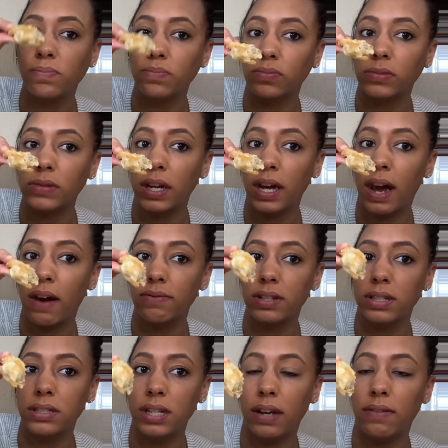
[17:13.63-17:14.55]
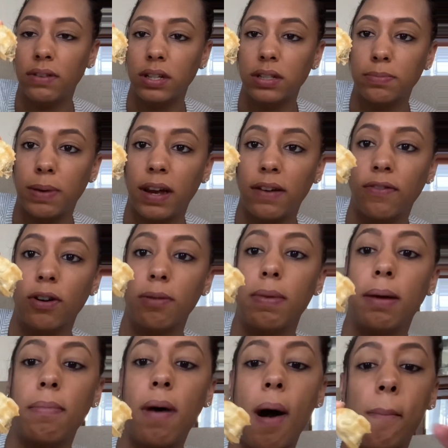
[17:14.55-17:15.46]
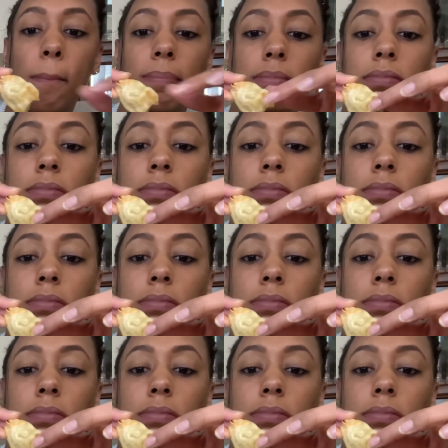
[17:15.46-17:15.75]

I have to save this bite for my mom,